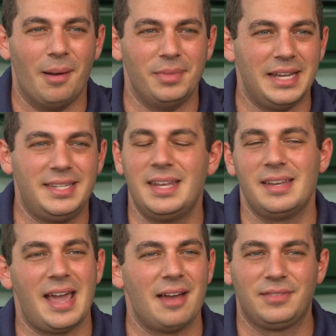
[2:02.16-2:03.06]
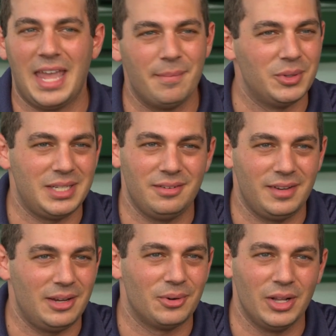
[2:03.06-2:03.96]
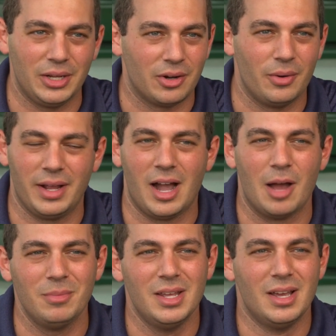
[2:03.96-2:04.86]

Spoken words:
They didn't have cable TV really growing up.